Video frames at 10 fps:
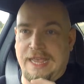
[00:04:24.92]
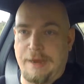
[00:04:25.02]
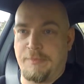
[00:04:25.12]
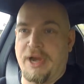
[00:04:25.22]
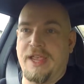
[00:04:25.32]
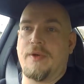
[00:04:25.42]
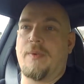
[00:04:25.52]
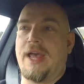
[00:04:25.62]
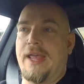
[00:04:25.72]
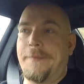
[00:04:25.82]
and break
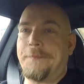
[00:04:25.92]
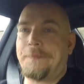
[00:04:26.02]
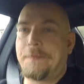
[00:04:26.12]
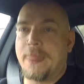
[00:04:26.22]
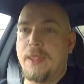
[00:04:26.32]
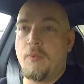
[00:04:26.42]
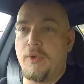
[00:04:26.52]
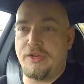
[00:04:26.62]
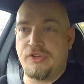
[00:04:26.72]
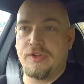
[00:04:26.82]
away,
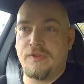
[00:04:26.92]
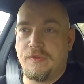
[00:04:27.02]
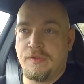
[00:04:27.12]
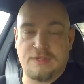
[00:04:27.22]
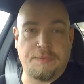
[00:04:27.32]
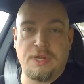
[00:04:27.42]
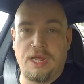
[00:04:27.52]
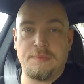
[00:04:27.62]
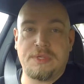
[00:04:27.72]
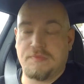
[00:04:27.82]
which
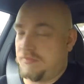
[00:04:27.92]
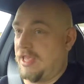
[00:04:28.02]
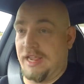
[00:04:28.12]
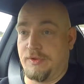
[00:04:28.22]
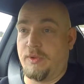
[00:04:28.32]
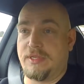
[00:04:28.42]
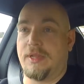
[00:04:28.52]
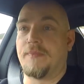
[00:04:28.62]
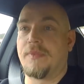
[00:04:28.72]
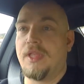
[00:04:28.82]
sometimes that's
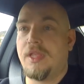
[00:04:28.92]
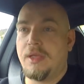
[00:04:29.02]
awesome.